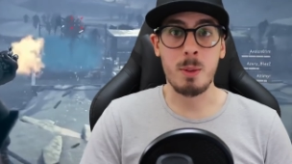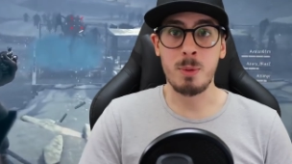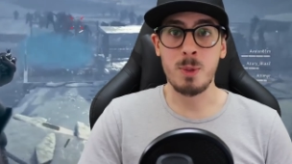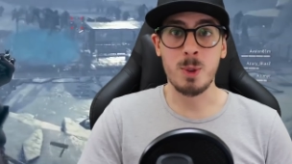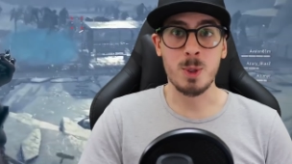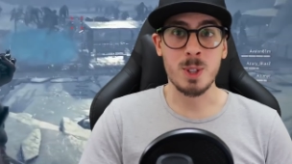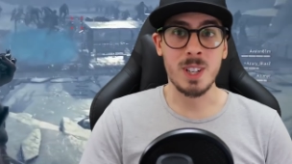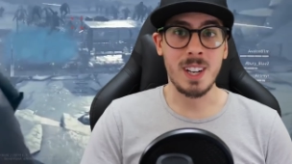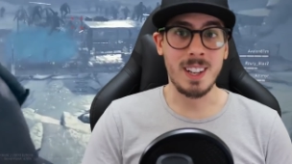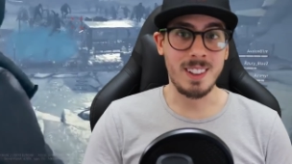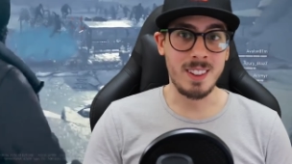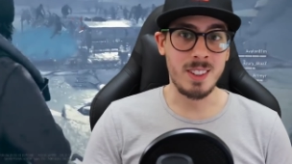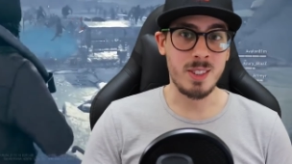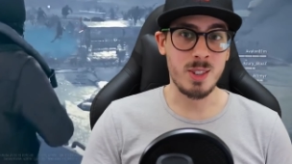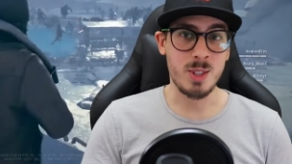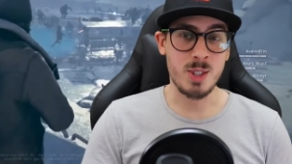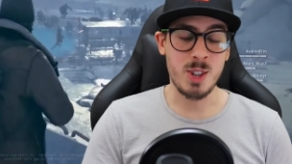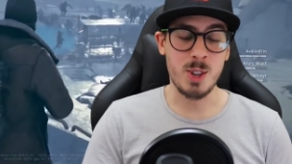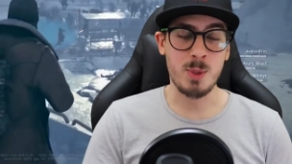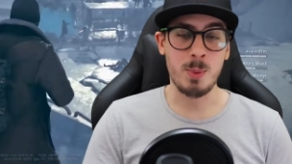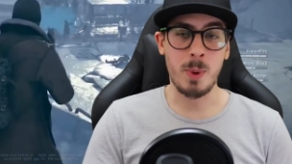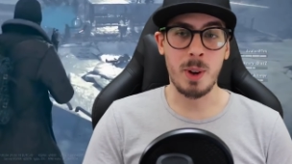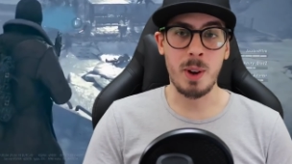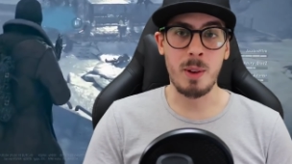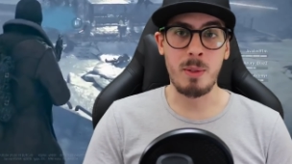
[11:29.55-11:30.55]
Unfortunately, this
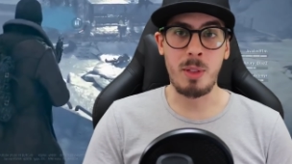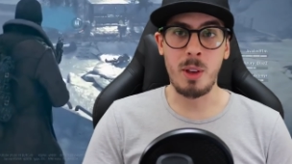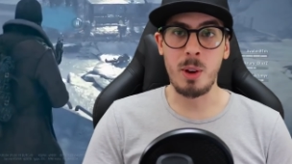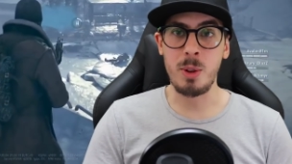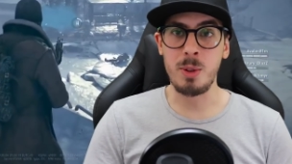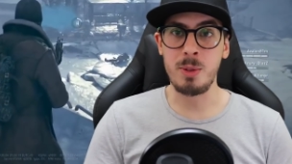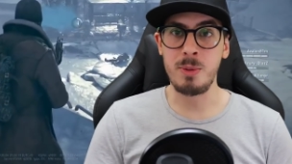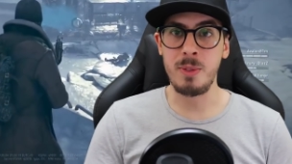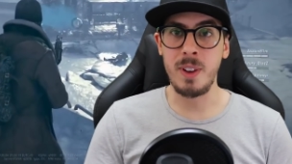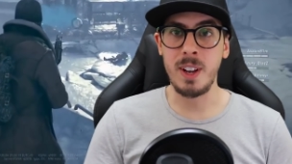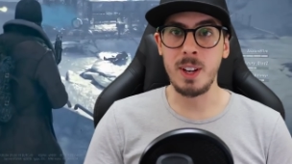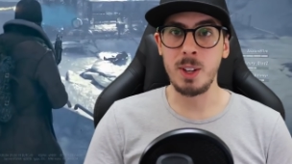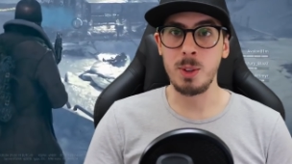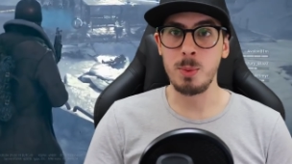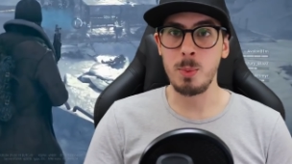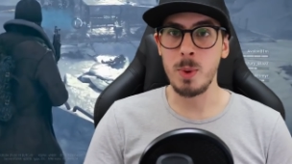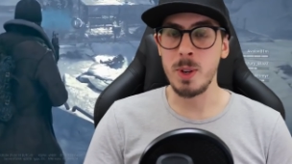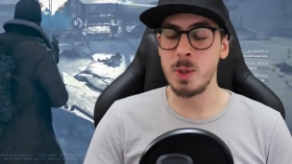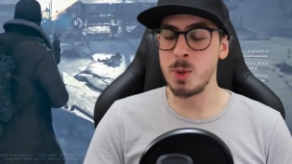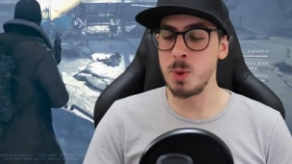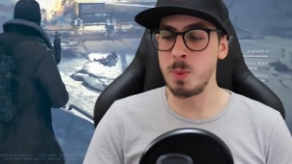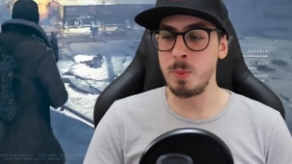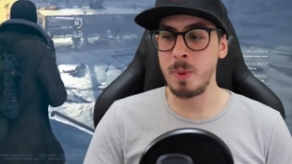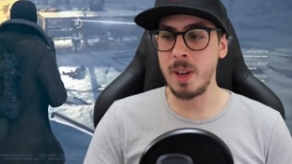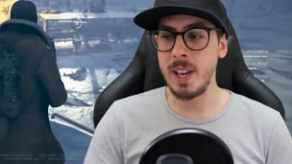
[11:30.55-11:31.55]
is just one of those things
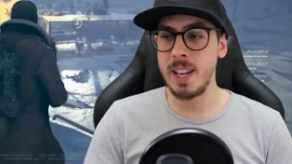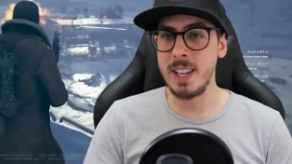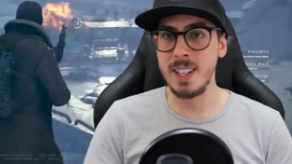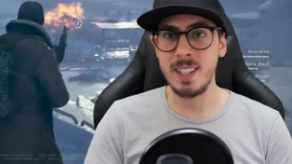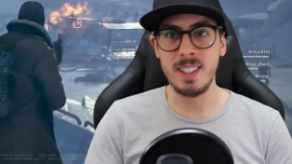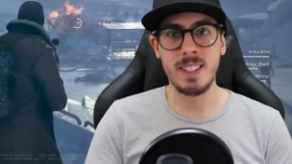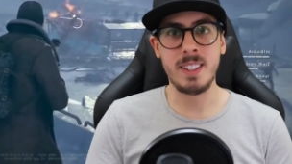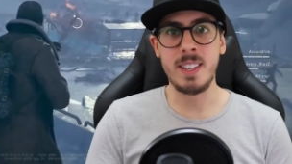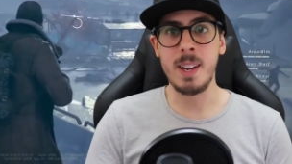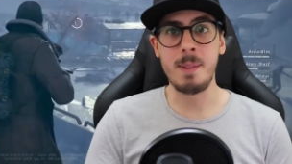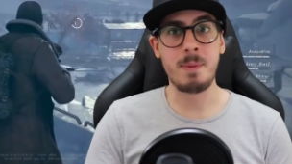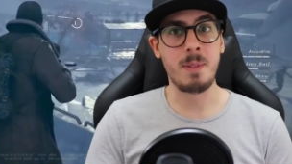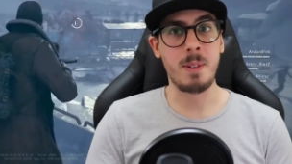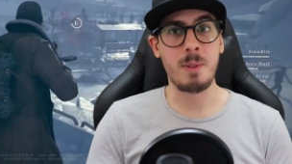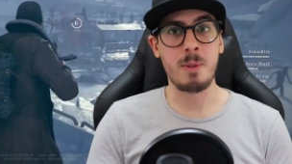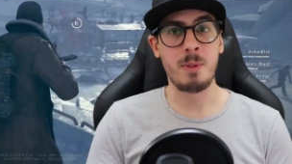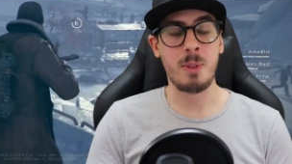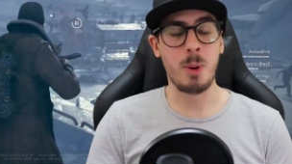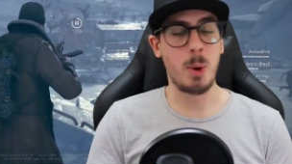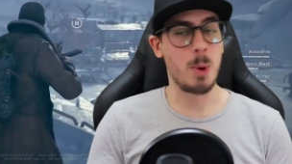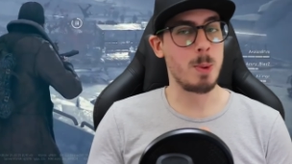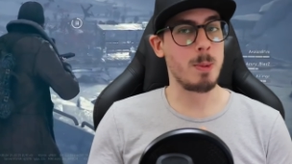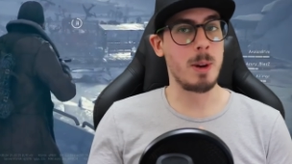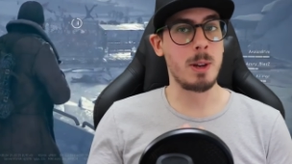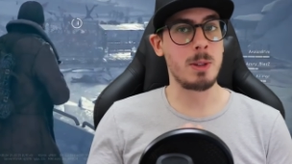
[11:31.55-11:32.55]
which will be different
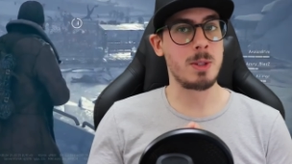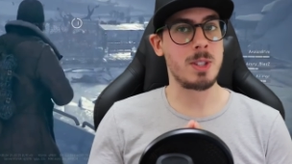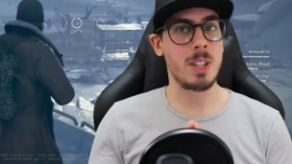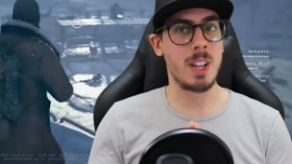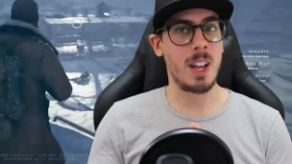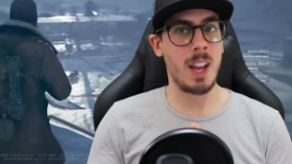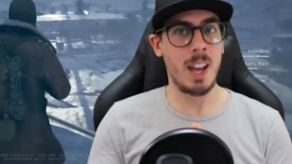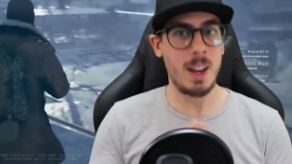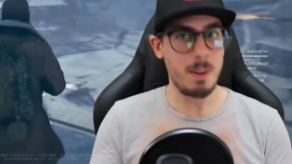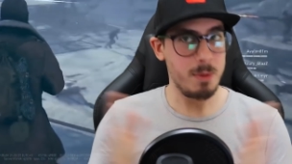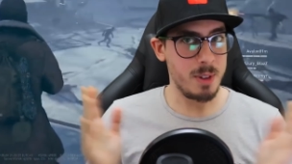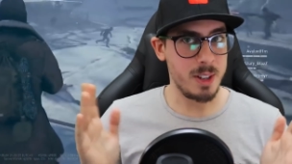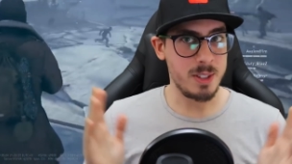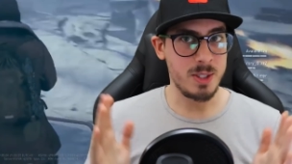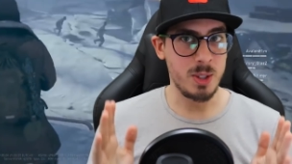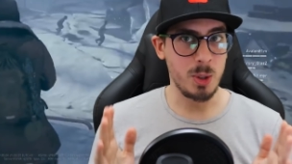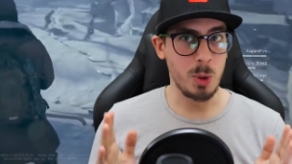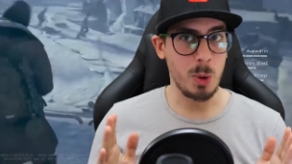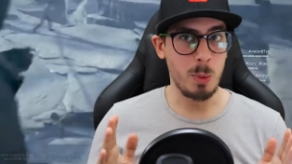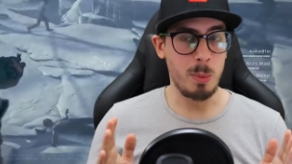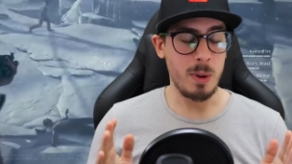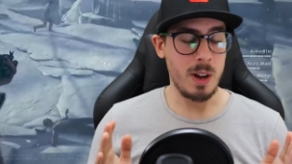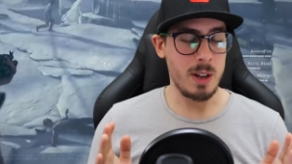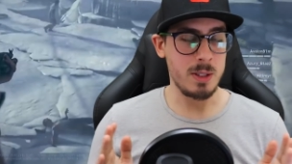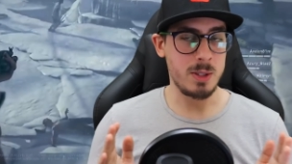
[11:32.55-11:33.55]
for almost every
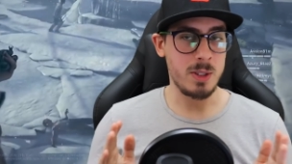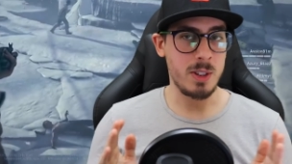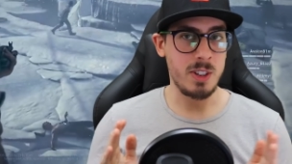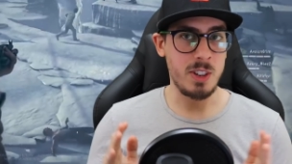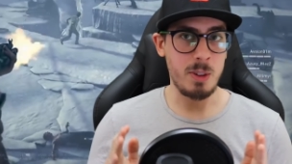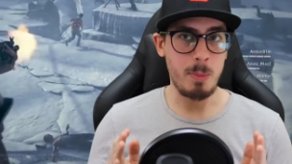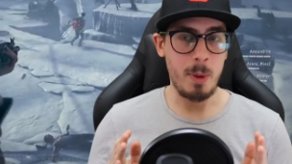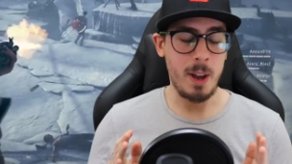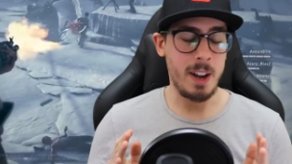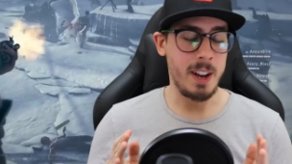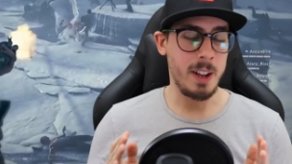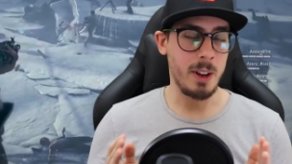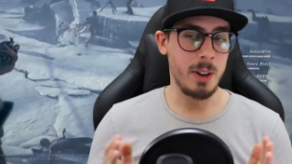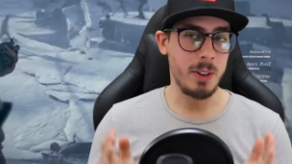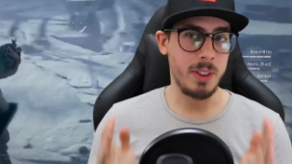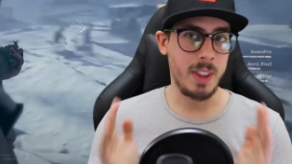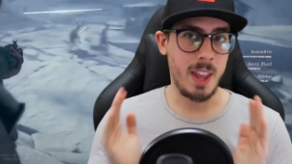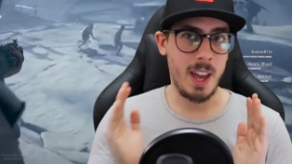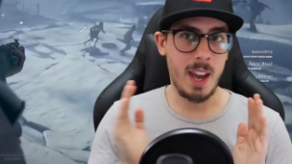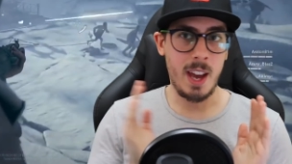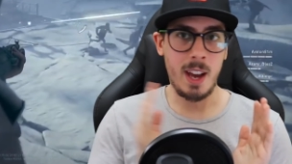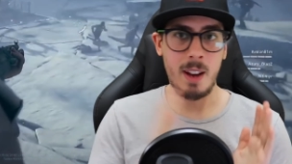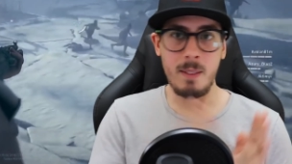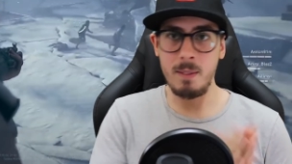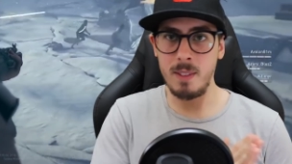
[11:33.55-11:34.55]
single person, depending on
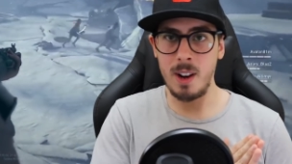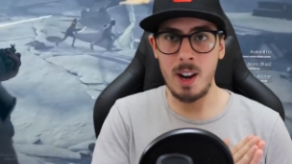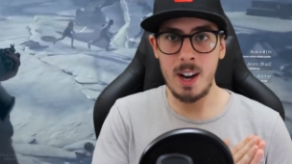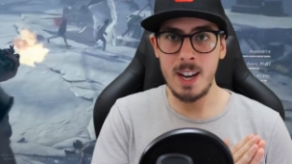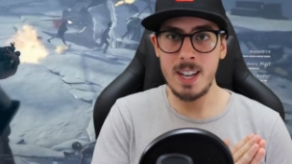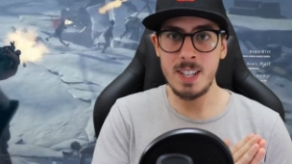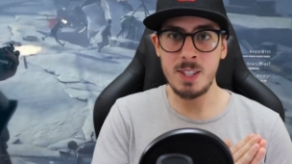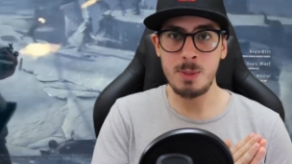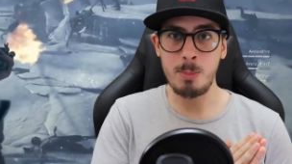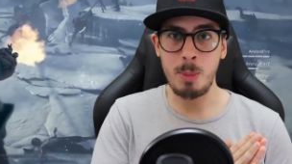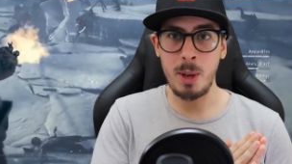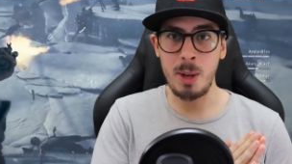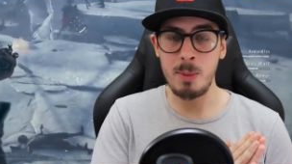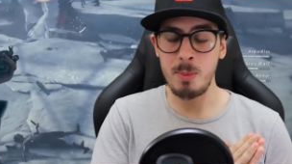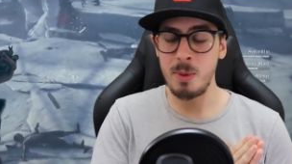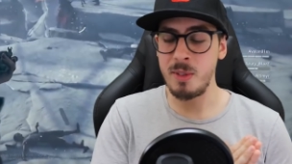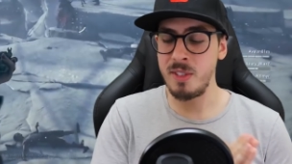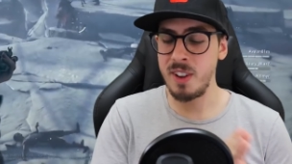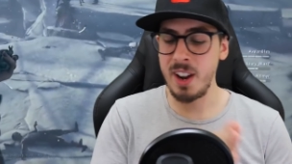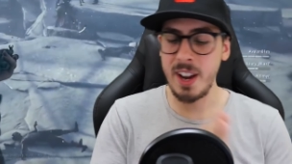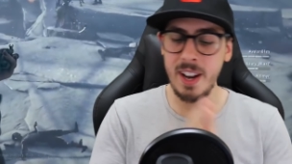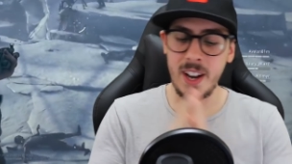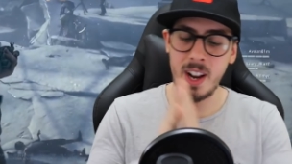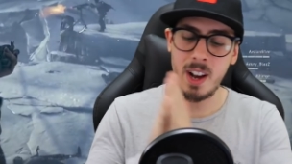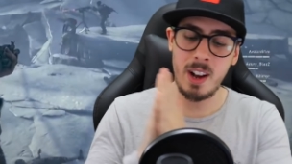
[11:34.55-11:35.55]
their I S P
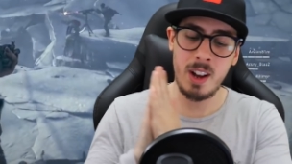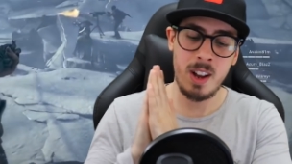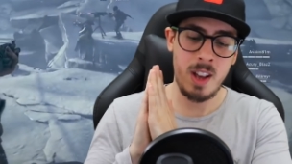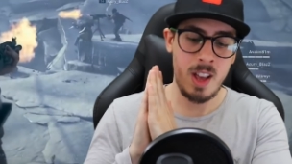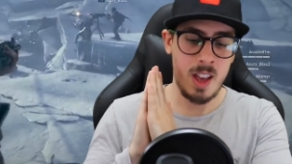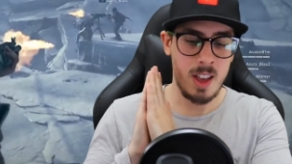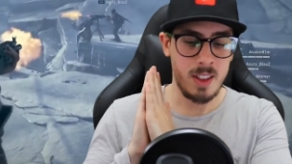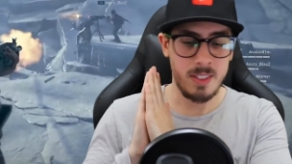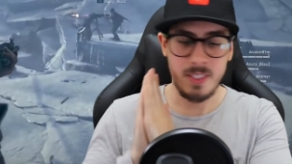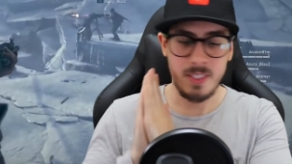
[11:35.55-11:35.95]
provider,